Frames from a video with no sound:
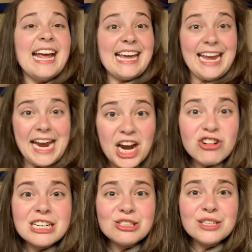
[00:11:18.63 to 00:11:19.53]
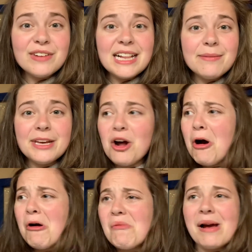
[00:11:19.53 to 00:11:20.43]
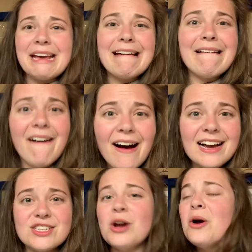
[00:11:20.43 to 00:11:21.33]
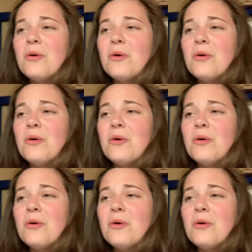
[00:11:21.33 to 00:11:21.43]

Character development, oh my gosh.